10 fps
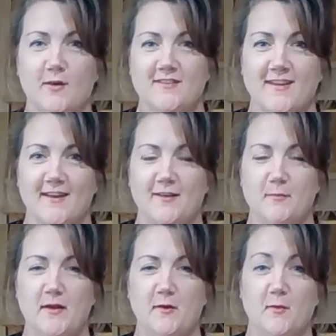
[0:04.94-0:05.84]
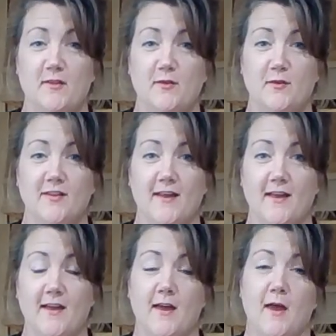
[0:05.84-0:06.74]
so excited to be here with you
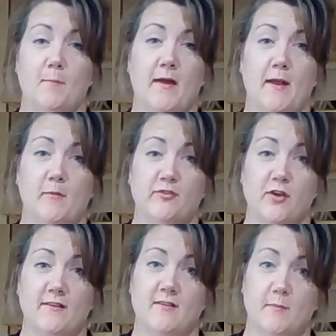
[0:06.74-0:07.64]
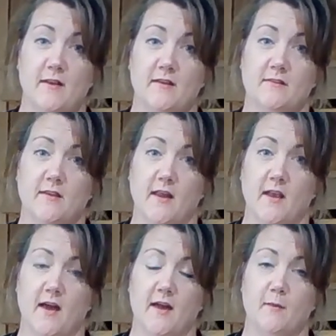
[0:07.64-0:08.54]
today. My name is Tracy Minnis,
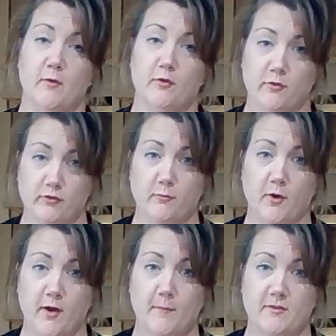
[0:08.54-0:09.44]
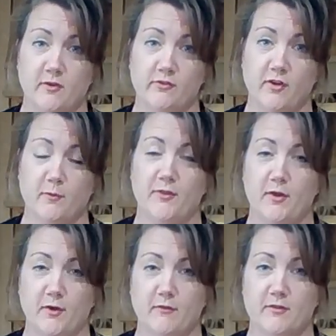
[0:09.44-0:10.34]
and I am a nutrition program associate with
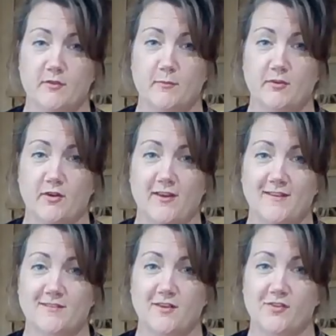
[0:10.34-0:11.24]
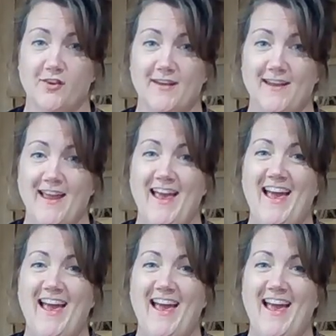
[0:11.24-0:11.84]
the University of Missouri Extension.